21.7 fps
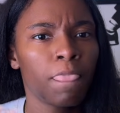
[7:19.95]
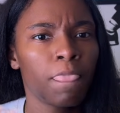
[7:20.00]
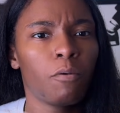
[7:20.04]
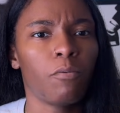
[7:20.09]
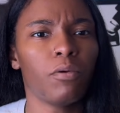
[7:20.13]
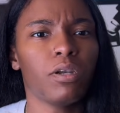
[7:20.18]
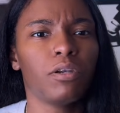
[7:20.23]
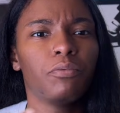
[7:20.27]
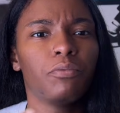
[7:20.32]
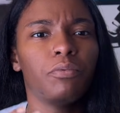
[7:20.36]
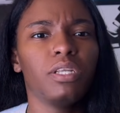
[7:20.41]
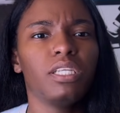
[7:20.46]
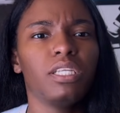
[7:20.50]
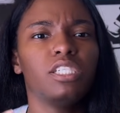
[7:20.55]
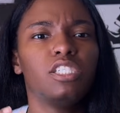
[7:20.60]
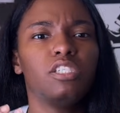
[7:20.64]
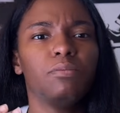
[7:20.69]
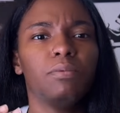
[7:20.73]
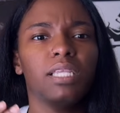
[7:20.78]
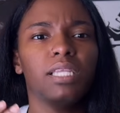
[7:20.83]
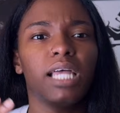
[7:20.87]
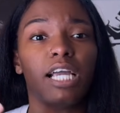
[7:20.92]
When it really
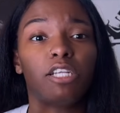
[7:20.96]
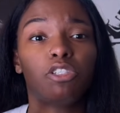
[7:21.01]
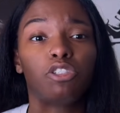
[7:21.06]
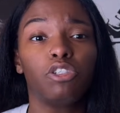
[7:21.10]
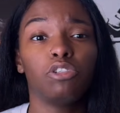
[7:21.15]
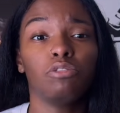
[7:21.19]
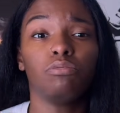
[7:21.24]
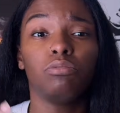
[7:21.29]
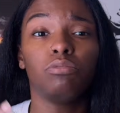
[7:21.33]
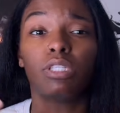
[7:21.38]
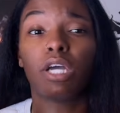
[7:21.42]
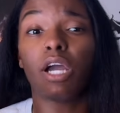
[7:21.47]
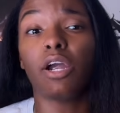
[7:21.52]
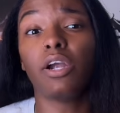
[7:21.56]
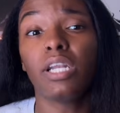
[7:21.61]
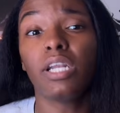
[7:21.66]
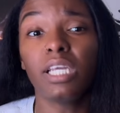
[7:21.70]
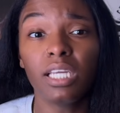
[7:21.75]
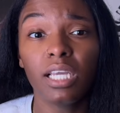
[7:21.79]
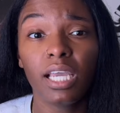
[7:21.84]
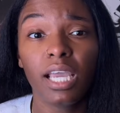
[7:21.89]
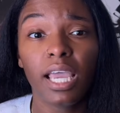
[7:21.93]
should be
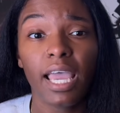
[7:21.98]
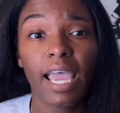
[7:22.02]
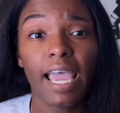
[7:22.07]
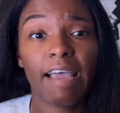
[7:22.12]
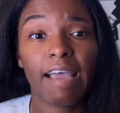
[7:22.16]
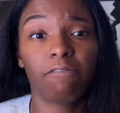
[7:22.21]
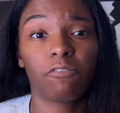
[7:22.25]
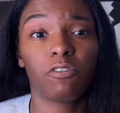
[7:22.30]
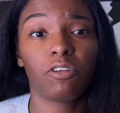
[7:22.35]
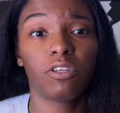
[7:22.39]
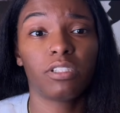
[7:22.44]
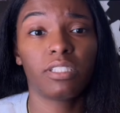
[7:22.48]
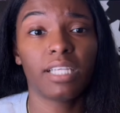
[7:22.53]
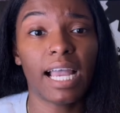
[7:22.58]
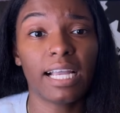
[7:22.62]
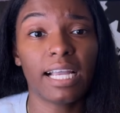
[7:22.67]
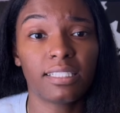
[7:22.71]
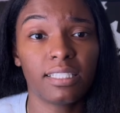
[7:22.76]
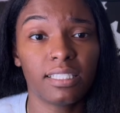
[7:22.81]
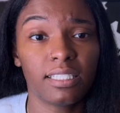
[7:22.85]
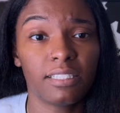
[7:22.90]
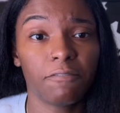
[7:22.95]
$230 after
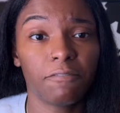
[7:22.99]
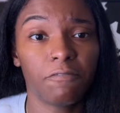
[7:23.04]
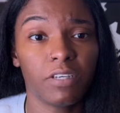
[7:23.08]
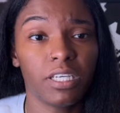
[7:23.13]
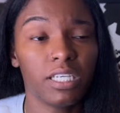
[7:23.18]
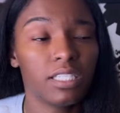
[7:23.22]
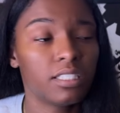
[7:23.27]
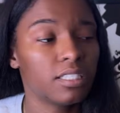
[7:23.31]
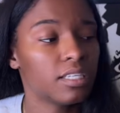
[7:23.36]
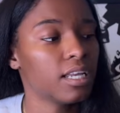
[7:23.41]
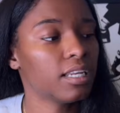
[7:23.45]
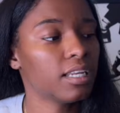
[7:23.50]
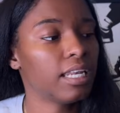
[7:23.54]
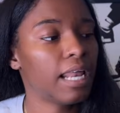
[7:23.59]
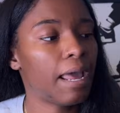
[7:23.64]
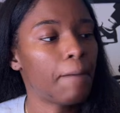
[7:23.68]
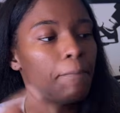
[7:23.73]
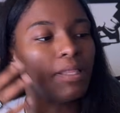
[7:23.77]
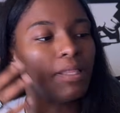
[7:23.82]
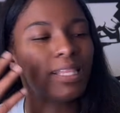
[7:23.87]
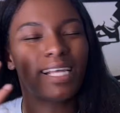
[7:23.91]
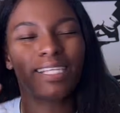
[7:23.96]
taxes and fees and all of
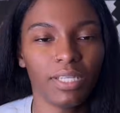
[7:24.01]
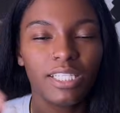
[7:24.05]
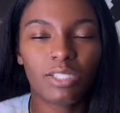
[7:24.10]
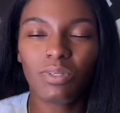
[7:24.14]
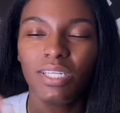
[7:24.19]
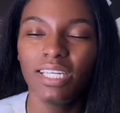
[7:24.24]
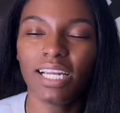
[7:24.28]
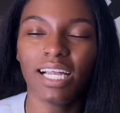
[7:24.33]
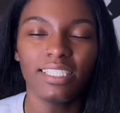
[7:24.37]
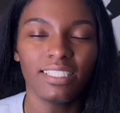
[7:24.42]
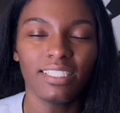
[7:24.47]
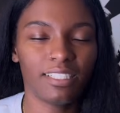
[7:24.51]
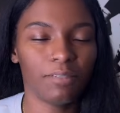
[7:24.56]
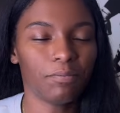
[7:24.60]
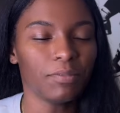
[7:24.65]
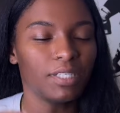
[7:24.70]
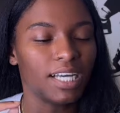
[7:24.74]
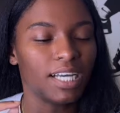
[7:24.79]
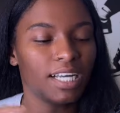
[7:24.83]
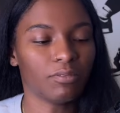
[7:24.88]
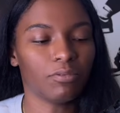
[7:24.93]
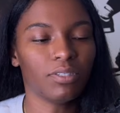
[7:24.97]
that. But the $20
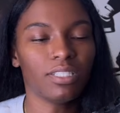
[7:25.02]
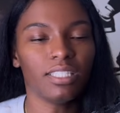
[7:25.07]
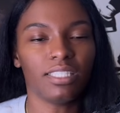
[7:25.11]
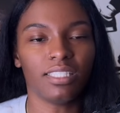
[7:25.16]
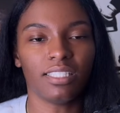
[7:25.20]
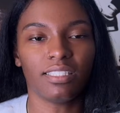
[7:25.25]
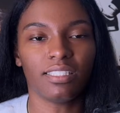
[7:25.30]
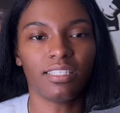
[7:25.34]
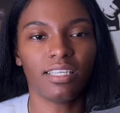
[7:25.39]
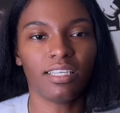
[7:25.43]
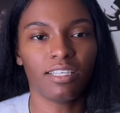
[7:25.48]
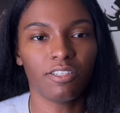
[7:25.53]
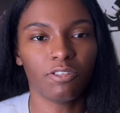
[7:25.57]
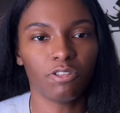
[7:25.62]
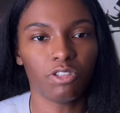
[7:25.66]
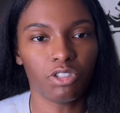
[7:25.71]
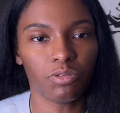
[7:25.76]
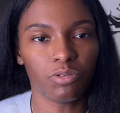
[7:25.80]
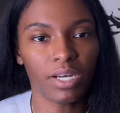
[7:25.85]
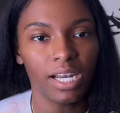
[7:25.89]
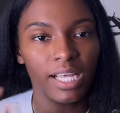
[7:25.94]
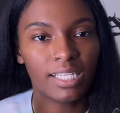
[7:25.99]
shipping kind of really just
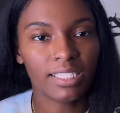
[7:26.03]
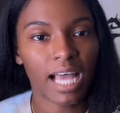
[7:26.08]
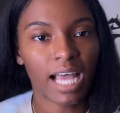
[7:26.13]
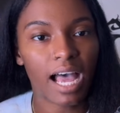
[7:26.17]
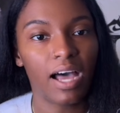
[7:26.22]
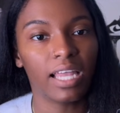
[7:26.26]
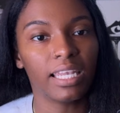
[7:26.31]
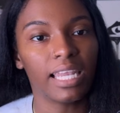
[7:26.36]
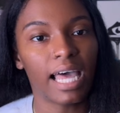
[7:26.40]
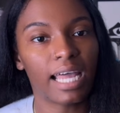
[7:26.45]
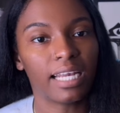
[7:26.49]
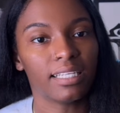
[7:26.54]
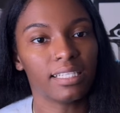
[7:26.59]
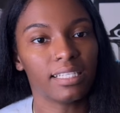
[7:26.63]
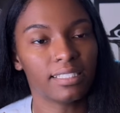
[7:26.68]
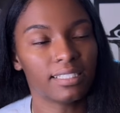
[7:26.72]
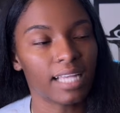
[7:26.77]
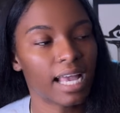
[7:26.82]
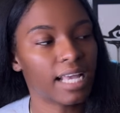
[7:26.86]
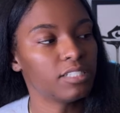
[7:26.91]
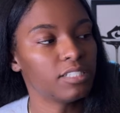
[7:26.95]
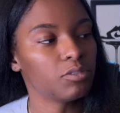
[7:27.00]
kills you. And that's how a lot of the
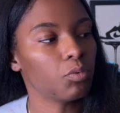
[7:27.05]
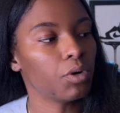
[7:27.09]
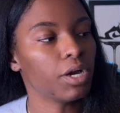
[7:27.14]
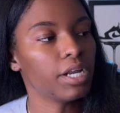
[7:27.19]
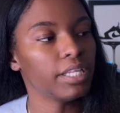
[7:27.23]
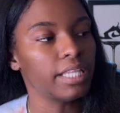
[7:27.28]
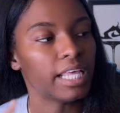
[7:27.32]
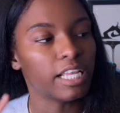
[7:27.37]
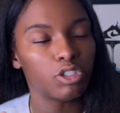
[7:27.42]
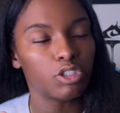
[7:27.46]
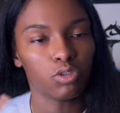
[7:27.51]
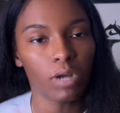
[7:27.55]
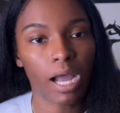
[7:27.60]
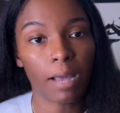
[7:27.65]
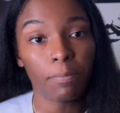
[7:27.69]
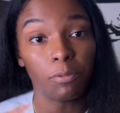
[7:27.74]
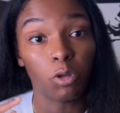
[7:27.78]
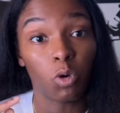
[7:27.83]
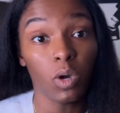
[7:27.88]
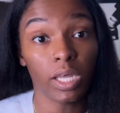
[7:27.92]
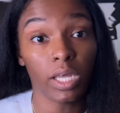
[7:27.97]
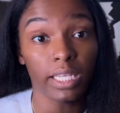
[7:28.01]
sites were that
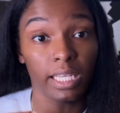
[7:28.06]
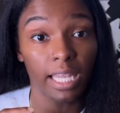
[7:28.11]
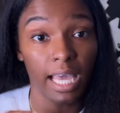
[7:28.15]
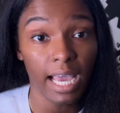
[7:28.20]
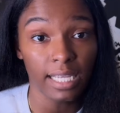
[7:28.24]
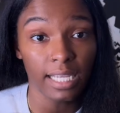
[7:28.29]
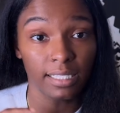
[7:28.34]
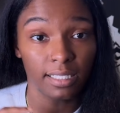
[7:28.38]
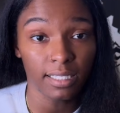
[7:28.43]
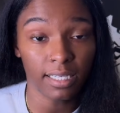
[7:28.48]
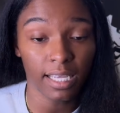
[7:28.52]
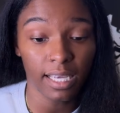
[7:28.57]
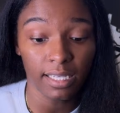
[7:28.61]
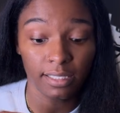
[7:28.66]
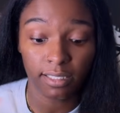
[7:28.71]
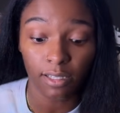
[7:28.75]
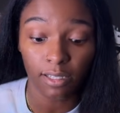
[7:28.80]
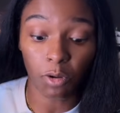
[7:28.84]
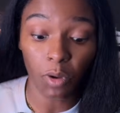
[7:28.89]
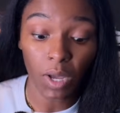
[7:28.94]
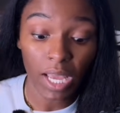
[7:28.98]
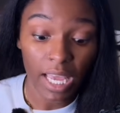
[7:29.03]
dropped online today.
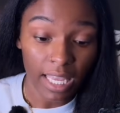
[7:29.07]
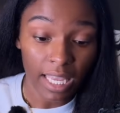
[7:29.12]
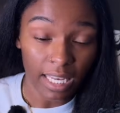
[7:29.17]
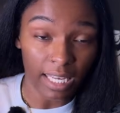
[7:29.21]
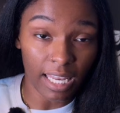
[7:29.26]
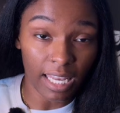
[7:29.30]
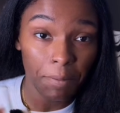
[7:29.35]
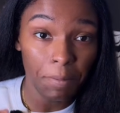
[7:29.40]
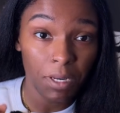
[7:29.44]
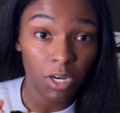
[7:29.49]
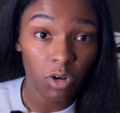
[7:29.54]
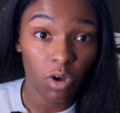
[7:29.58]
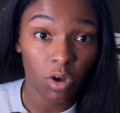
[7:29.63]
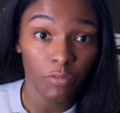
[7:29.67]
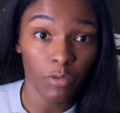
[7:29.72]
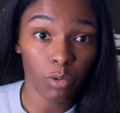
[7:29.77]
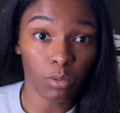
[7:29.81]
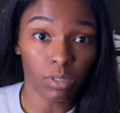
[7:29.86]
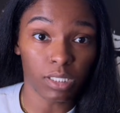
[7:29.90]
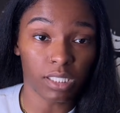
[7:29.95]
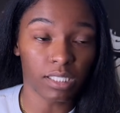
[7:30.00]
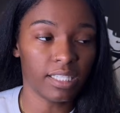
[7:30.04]
So let me know if
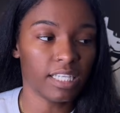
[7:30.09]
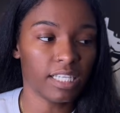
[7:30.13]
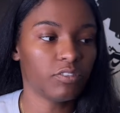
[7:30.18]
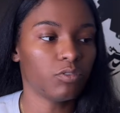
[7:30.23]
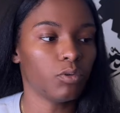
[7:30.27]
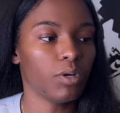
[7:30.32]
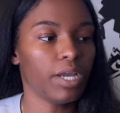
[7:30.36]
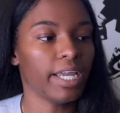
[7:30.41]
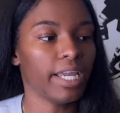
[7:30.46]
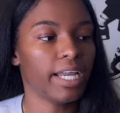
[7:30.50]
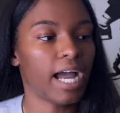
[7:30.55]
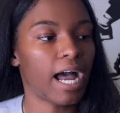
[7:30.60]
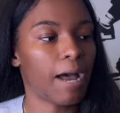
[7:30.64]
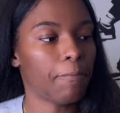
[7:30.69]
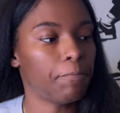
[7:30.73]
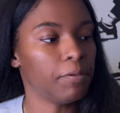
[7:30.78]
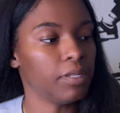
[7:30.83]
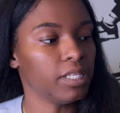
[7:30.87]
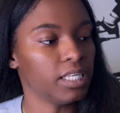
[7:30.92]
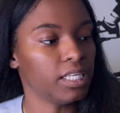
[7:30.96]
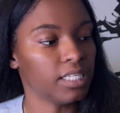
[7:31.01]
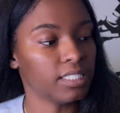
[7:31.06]
you were successful at
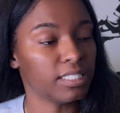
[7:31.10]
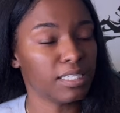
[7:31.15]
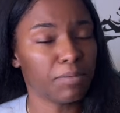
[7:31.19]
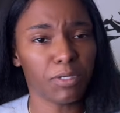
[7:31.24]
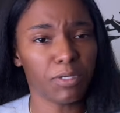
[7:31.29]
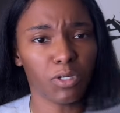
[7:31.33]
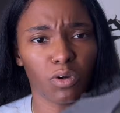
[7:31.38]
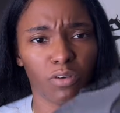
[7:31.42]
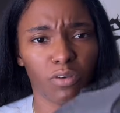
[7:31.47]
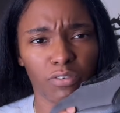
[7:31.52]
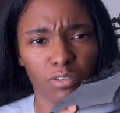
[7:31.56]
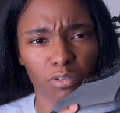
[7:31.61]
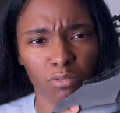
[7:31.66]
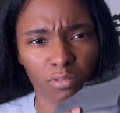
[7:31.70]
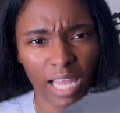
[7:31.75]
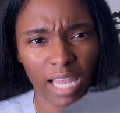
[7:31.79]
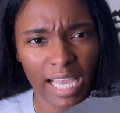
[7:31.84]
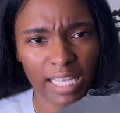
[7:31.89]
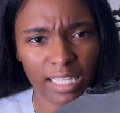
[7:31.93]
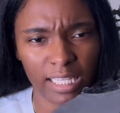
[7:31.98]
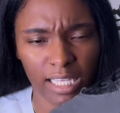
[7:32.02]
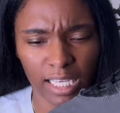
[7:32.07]
copping these. Let me know if you
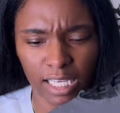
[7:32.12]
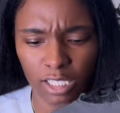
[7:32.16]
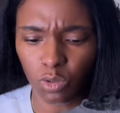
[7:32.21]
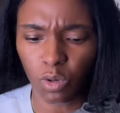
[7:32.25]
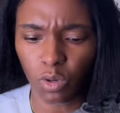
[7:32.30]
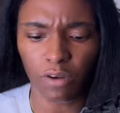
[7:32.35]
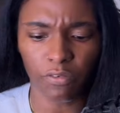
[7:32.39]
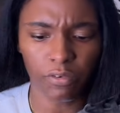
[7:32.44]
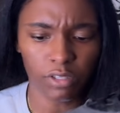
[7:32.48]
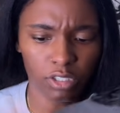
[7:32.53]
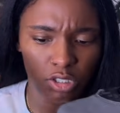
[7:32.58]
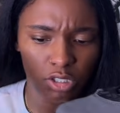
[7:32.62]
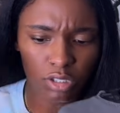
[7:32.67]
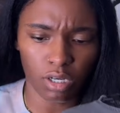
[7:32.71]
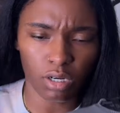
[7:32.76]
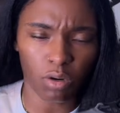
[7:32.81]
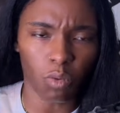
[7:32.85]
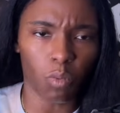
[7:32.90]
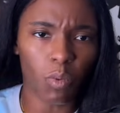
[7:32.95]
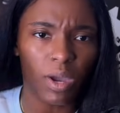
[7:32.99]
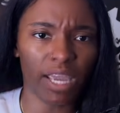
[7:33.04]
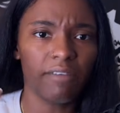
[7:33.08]
like these, or if you're just
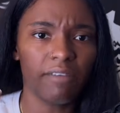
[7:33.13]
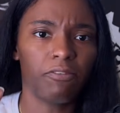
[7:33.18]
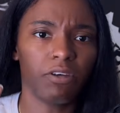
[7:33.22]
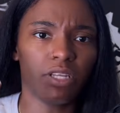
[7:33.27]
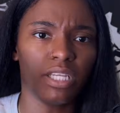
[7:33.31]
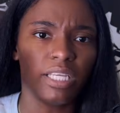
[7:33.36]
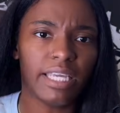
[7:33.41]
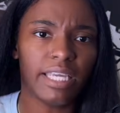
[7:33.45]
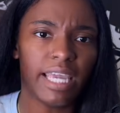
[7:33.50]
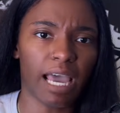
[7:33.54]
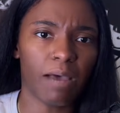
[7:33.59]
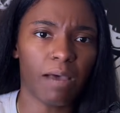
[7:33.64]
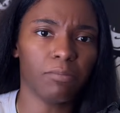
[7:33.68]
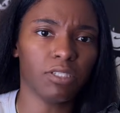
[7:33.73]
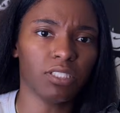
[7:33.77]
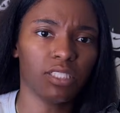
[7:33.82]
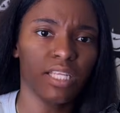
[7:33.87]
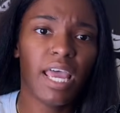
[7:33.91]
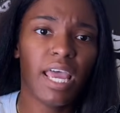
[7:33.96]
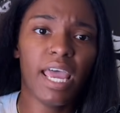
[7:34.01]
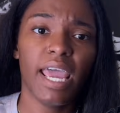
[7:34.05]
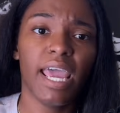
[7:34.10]
gonna wait for the
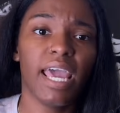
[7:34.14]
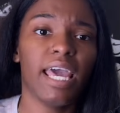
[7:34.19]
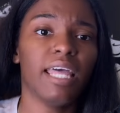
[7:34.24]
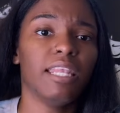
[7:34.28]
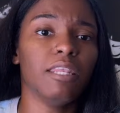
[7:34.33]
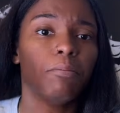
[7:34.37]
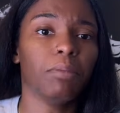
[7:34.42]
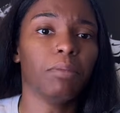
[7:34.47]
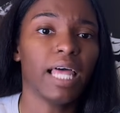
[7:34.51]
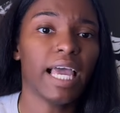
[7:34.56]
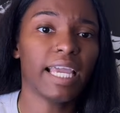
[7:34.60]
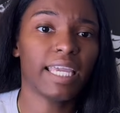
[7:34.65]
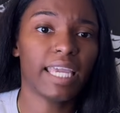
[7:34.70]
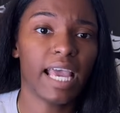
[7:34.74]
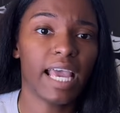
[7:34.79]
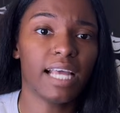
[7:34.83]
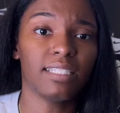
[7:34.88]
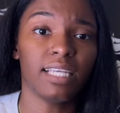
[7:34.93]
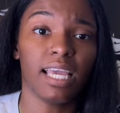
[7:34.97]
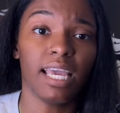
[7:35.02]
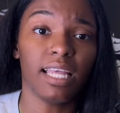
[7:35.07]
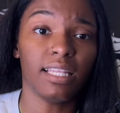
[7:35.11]
Gammas and the Black
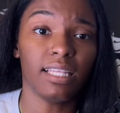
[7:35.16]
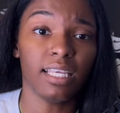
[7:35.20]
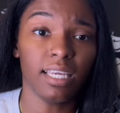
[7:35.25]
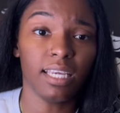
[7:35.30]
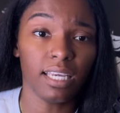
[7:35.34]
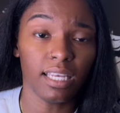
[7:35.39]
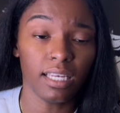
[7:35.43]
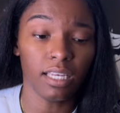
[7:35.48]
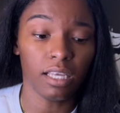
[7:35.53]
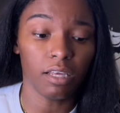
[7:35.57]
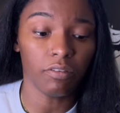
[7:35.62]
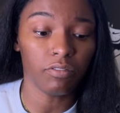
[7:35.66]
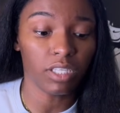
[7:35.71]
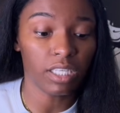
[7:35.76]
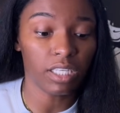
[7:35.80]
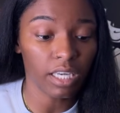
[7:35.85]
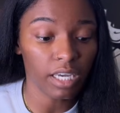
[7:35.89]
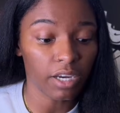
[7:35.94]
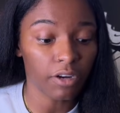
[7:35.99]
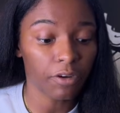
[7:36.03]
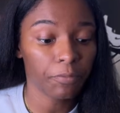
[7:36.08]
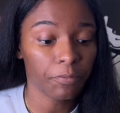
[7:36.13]
Cats at the end of the
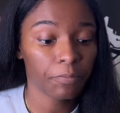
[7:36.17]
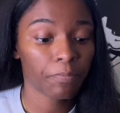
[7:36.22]
year.